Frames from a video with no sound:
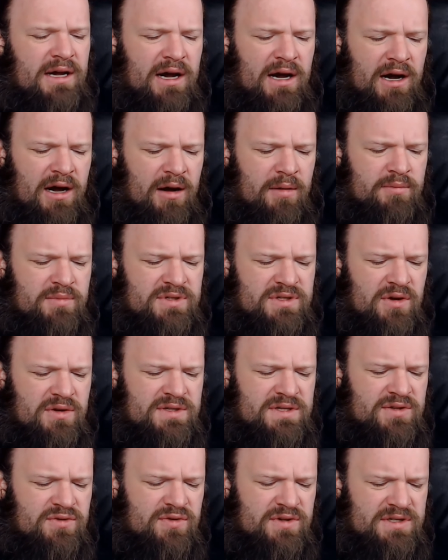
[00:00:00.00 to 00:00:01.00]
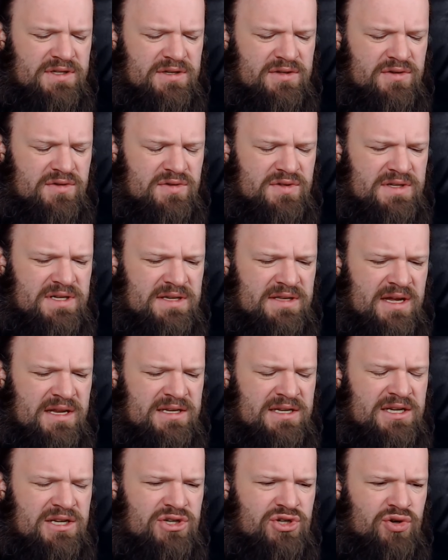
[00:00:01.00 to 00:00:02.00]
So it's interesting to see
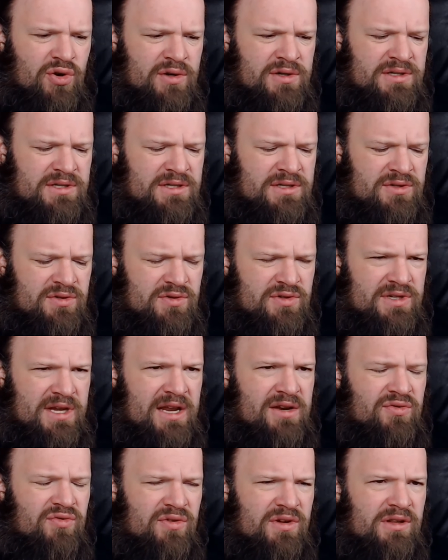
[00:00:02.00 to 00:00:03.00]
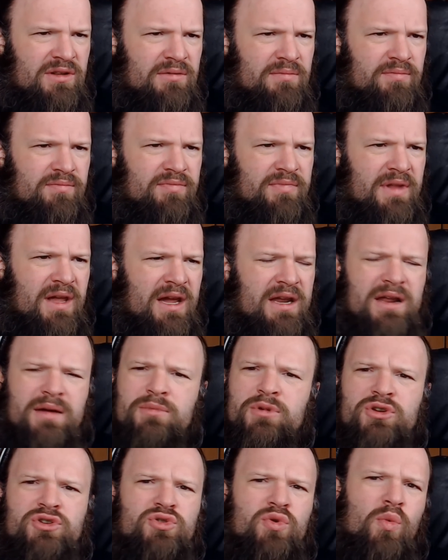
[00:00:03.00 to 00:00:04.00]
that he joined into Central, and I'm
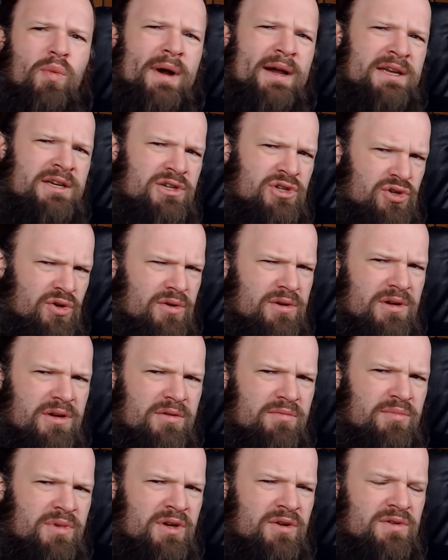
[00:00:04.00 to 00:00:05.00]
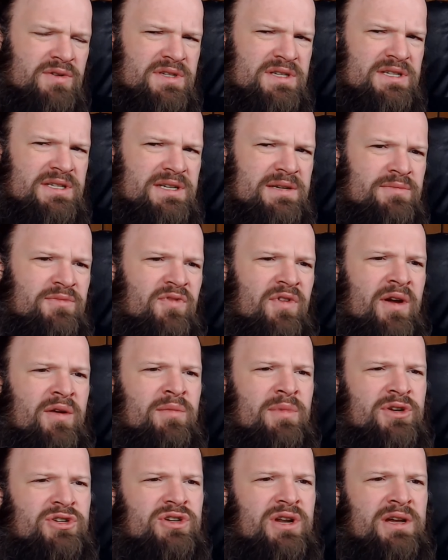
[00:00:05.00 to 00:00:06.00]
not sure why he should, because he seemed very
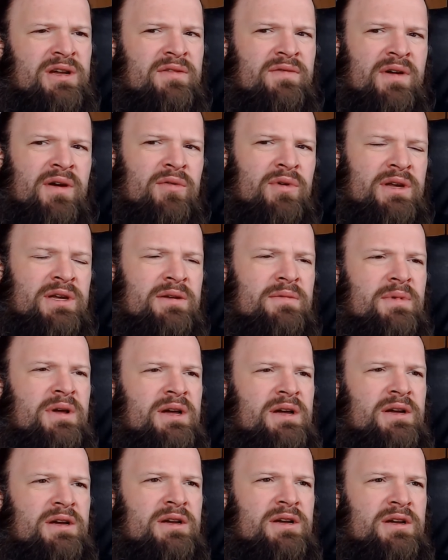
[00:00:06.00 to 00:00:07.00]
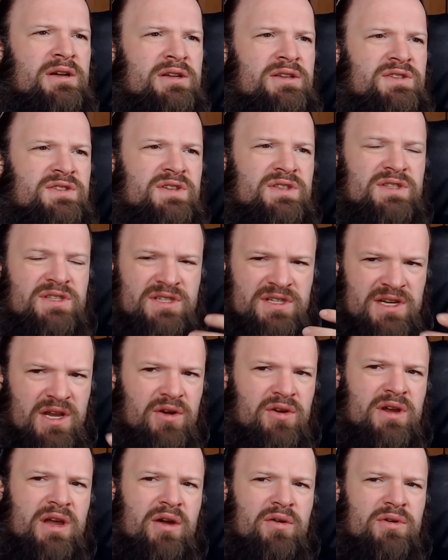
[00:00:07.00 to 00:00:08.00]
much like a very
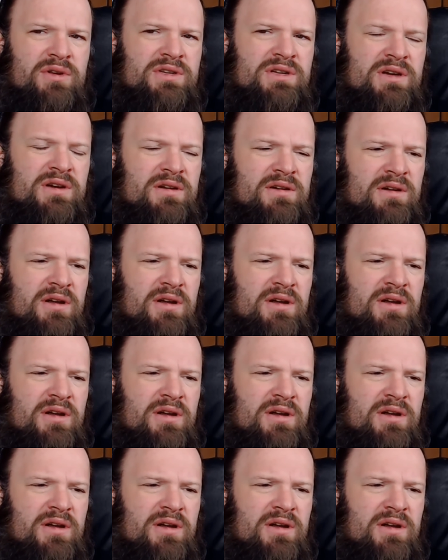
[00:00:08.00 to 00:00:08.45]
sincere character.